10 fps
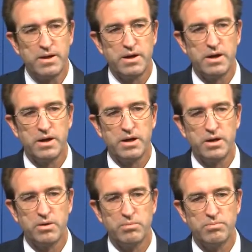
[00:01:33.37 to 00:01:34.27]
I
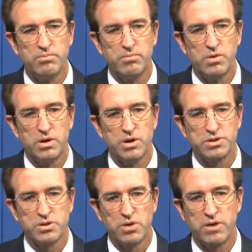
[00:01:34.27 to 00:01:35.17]

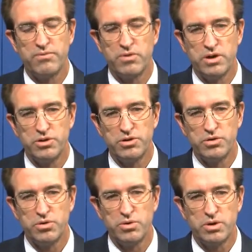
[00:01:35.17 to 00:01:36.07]
also had a friend
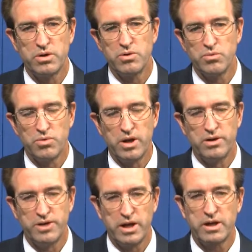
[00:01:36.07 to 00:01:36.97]
who ran
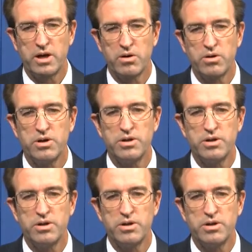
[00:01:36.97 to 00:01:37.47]
a daycare,